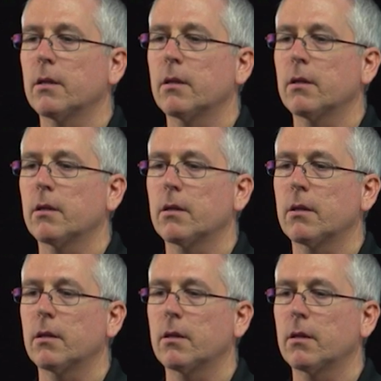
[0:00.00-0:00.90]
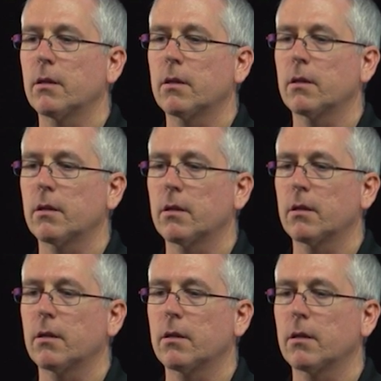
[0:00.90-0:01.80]

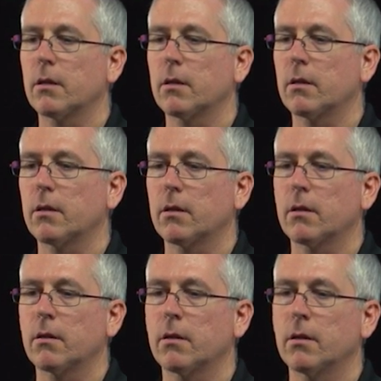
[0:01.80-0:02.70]
[no speech]